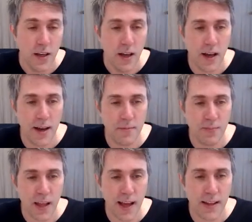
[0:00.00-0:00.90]

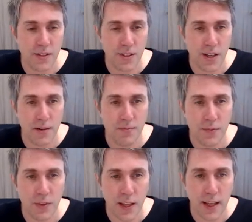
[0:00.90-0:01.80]

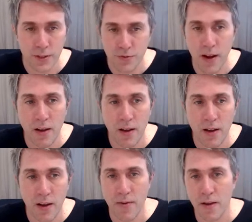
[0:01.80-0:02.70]
that. It's very,
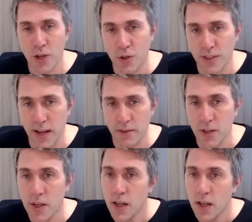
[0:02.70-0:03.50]
very, very cut down.